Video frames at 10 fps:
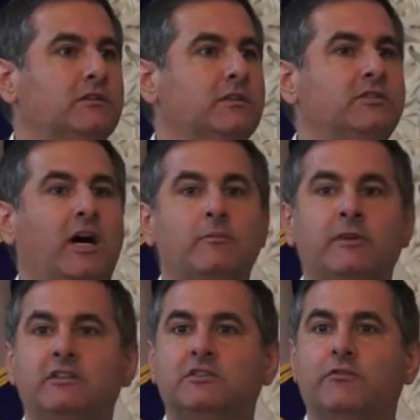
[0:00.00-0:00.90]
the
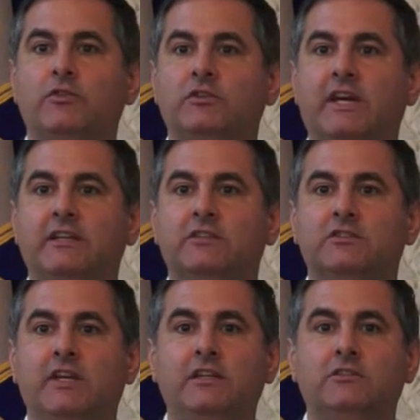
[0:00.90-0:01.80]
dominance of the United
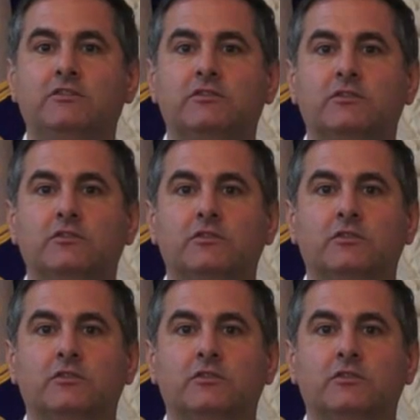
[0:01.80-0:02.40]
States.